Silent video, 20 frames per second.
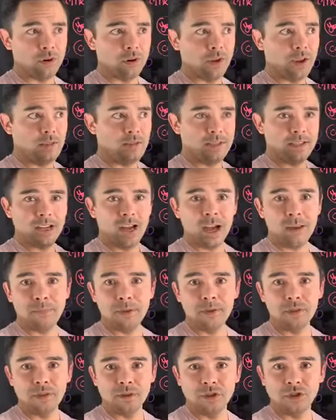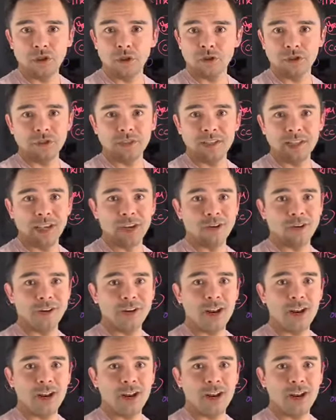and they type in their social security